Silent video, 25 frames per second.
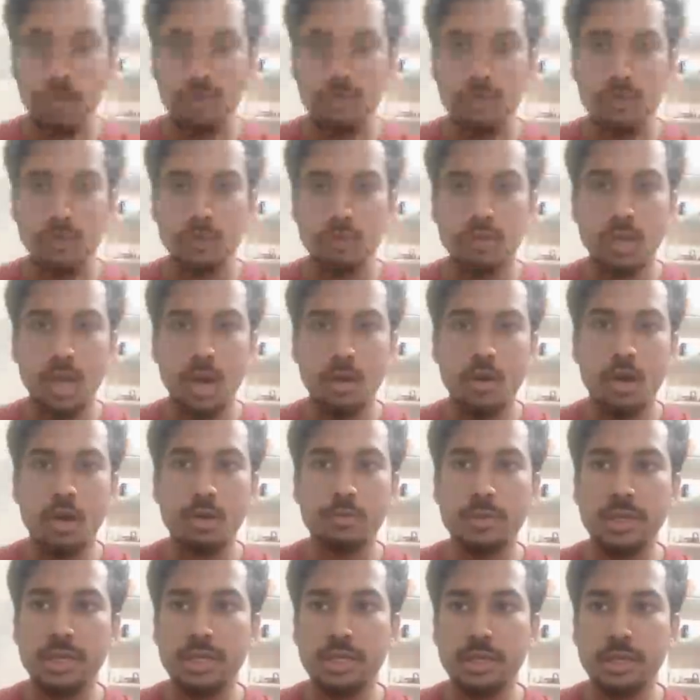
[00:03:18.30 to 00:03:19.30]
So now
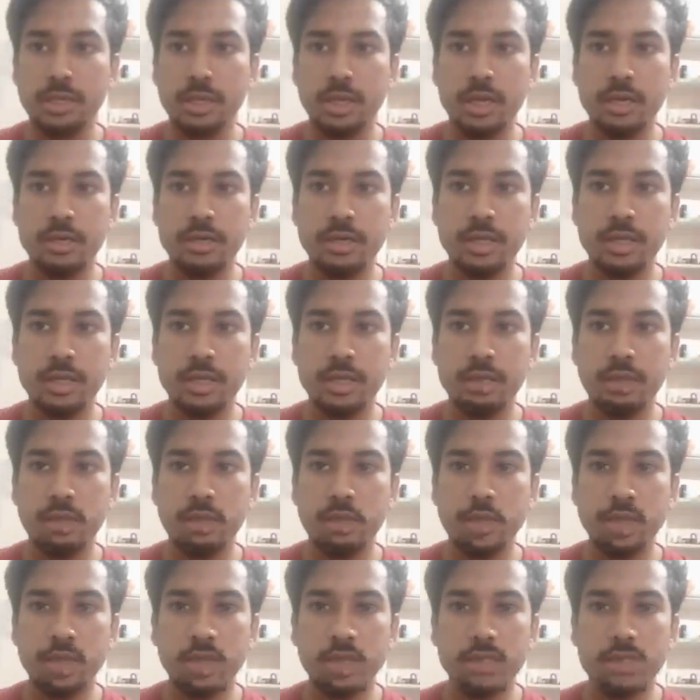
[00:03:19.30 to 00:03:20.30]
I'll be
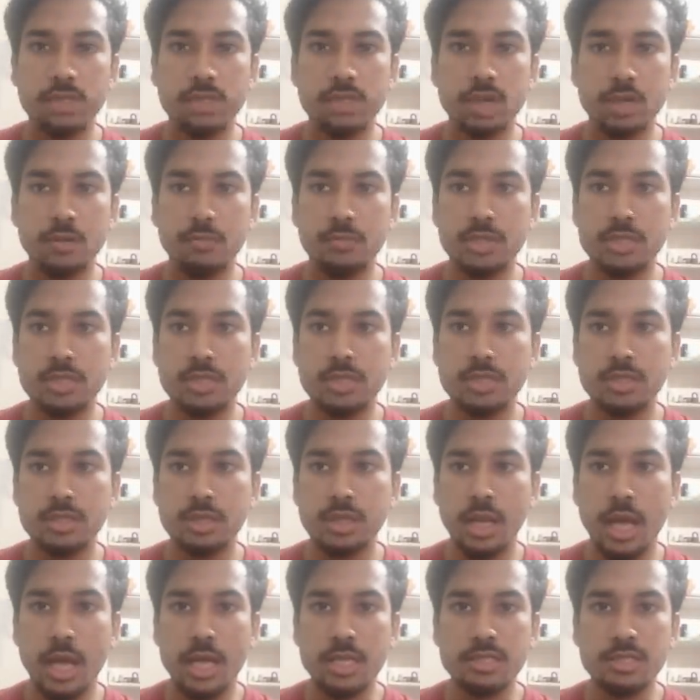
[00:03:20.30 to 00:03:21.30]
creating one service
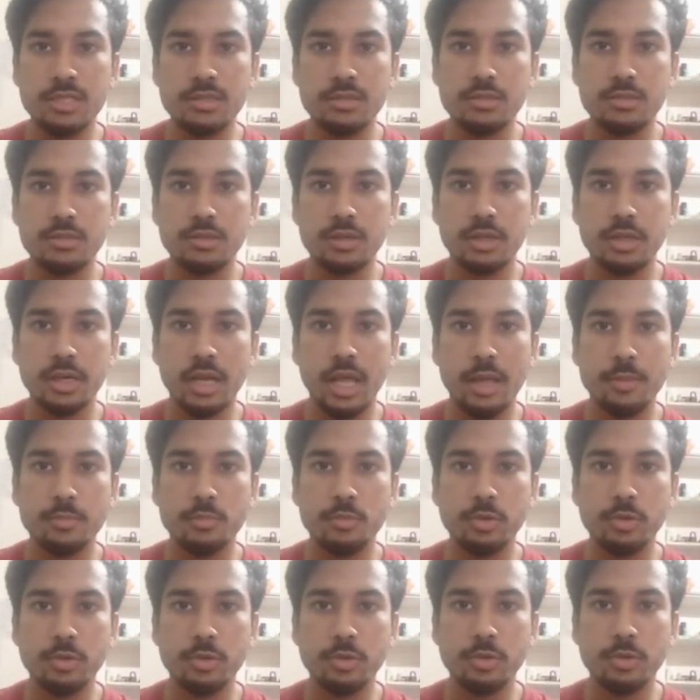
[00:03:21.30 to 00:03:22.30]
class and
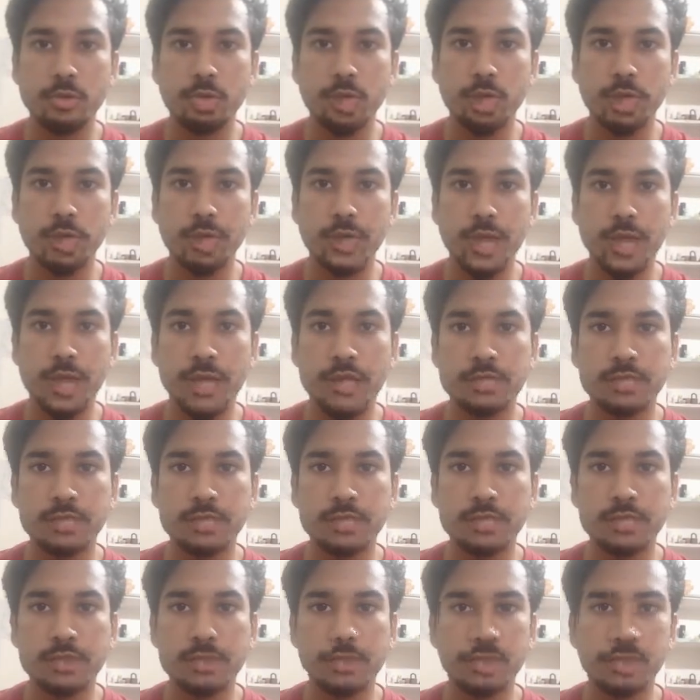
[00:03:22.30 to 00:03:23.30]
I'm going to call it
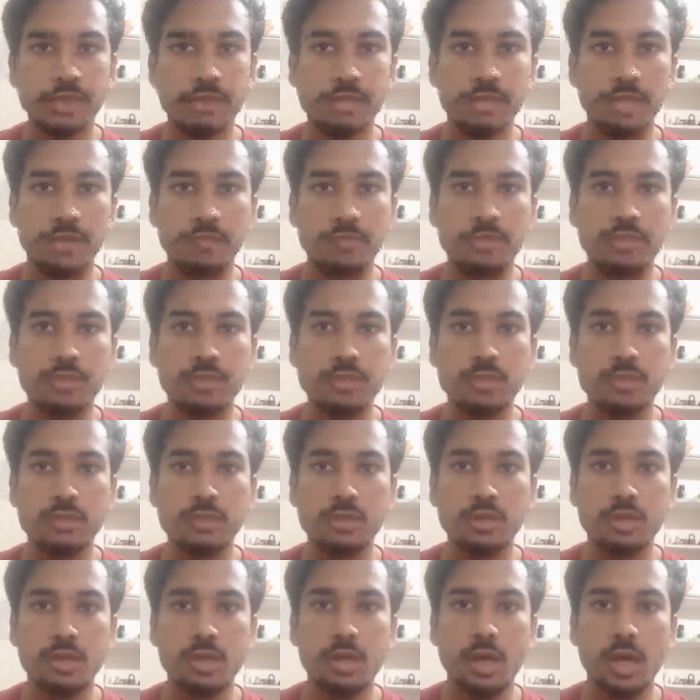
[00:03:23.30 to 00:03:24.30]
as email
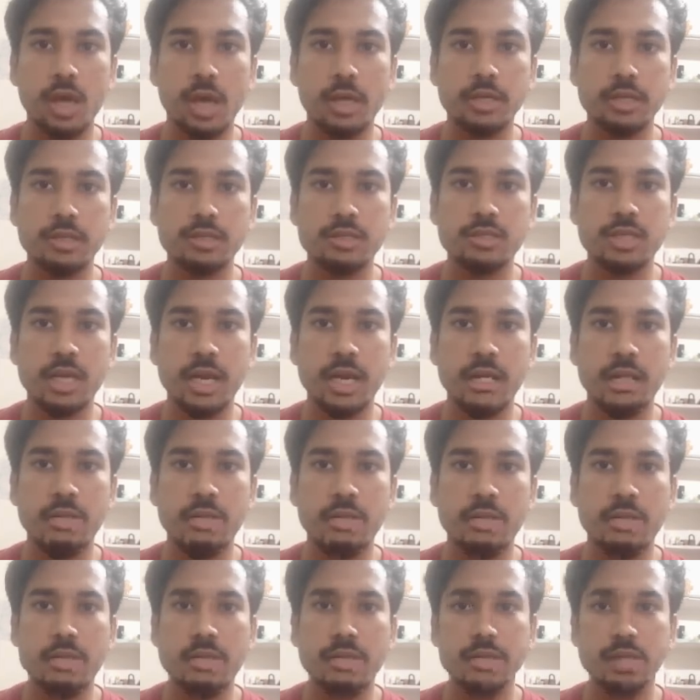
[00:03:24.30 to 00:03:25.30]
service. And
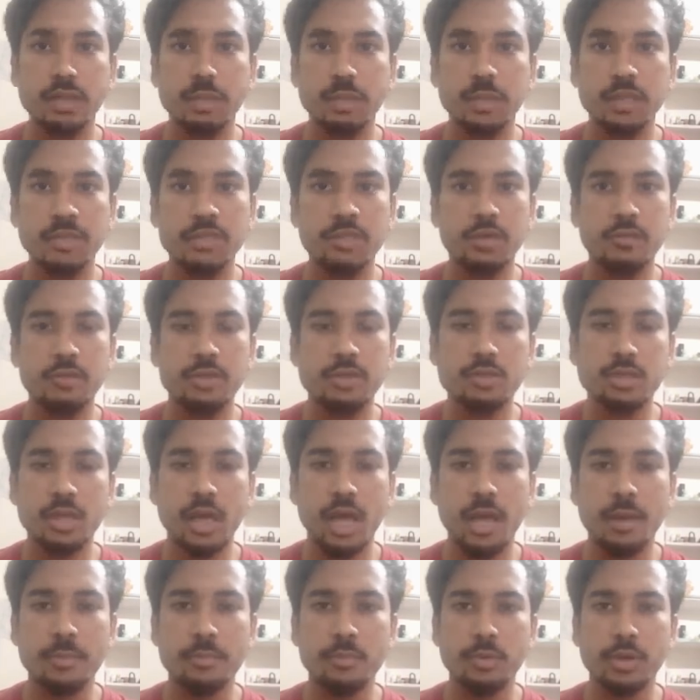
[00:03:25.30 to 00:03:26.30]
inside this email
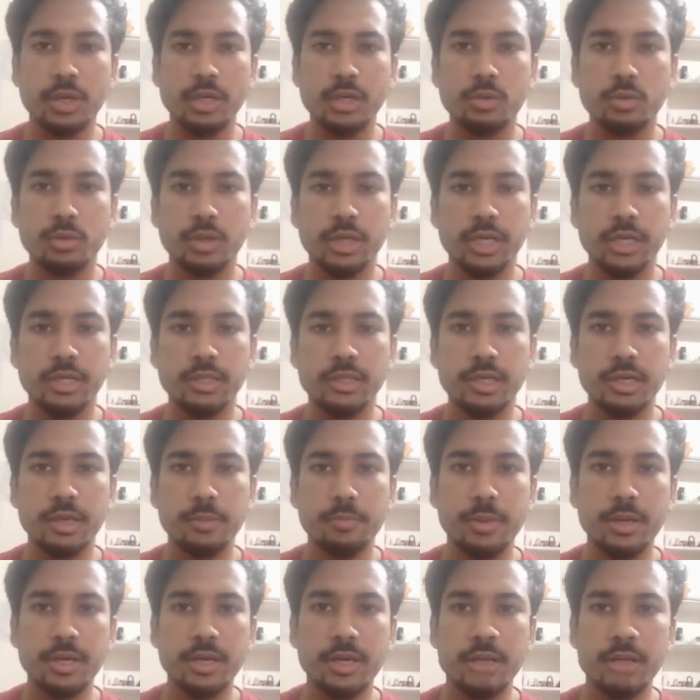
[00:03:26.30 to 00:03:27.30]
service, I'm going to leave the
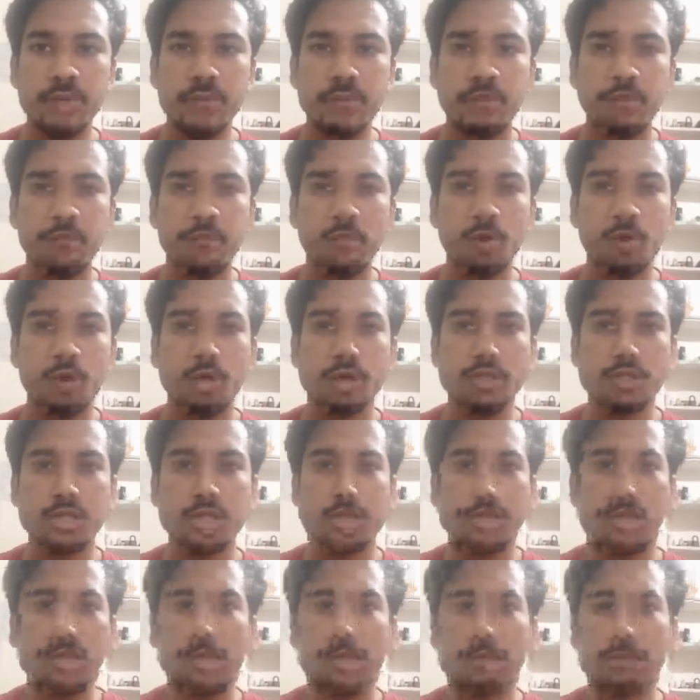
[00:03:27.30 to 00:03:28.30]
dependency for
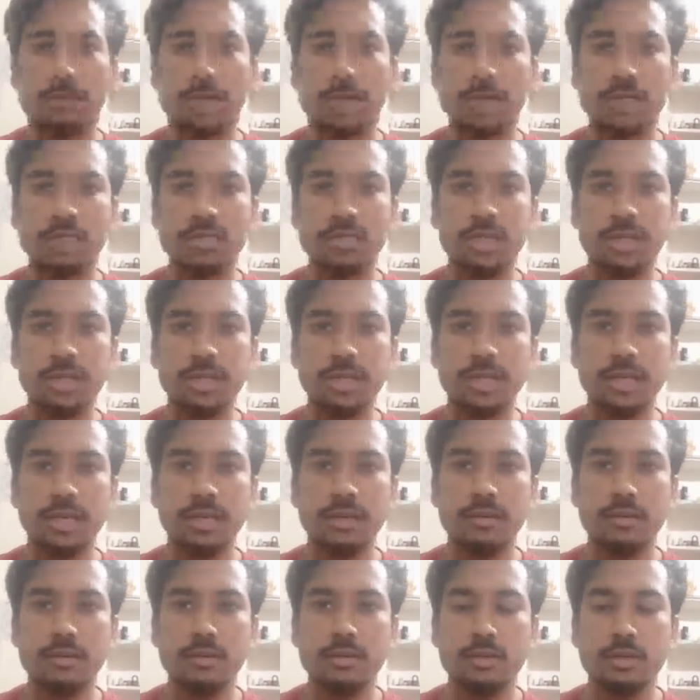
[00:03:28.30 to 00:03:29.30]
Java mail sender.
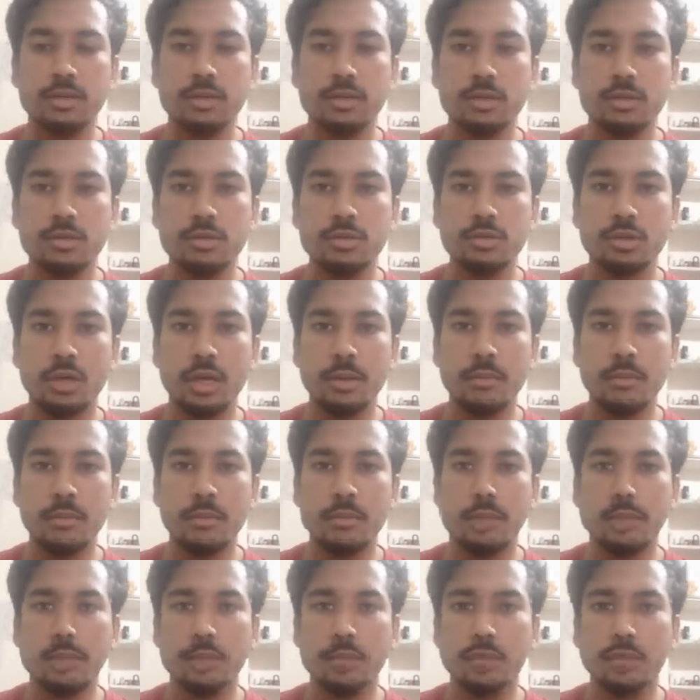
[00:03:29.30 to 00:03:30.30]
So I'm
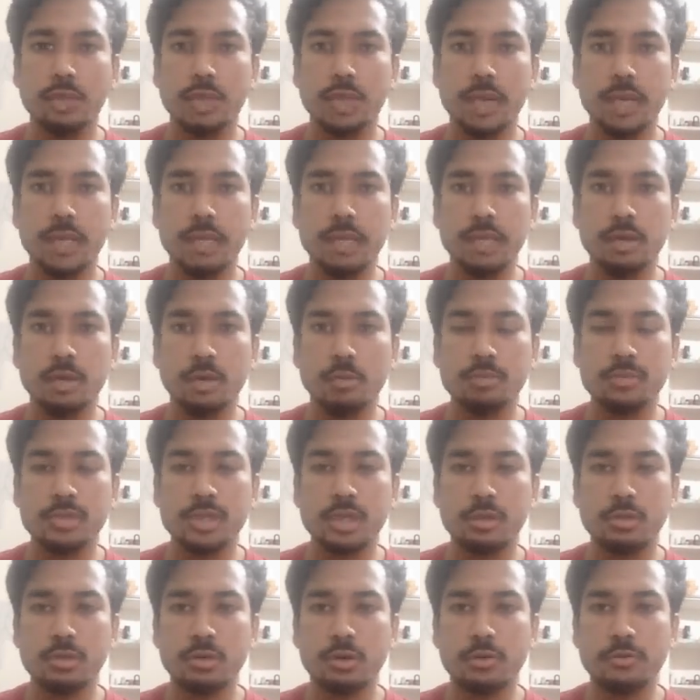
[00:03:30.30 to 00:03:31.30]
going to create an
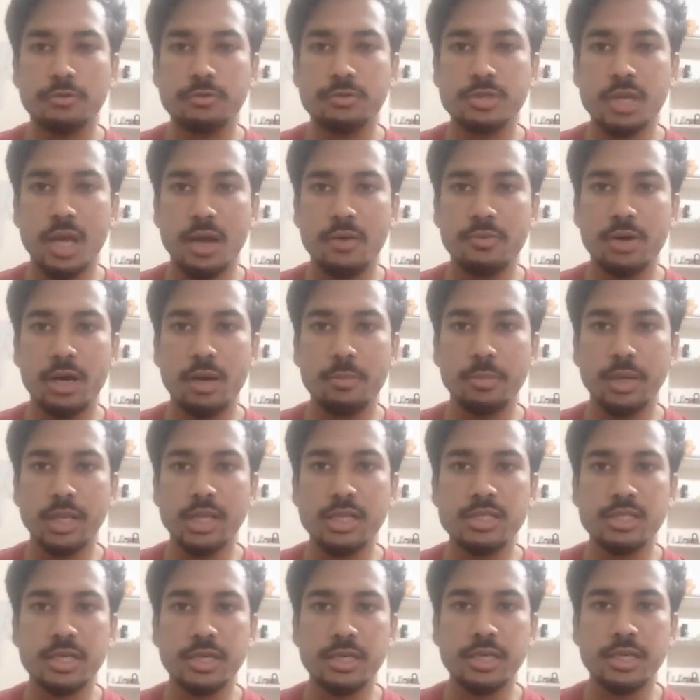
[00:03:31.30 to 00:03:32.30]
object of Java
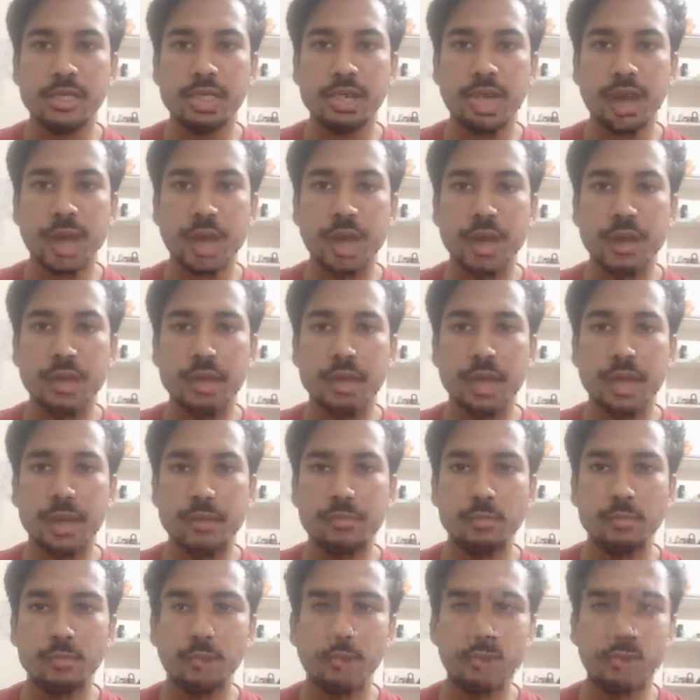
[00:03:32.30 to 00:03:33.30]
mail sender and
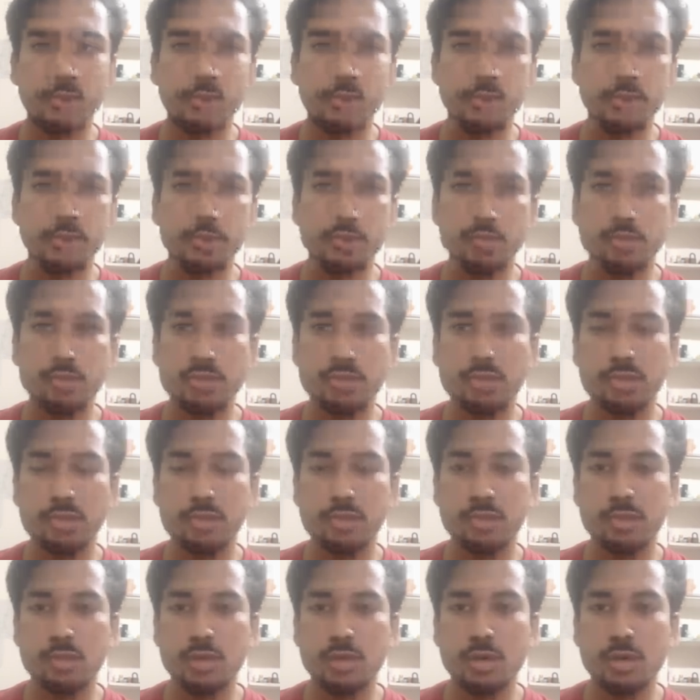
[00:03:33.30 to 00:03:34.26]
I'm going to use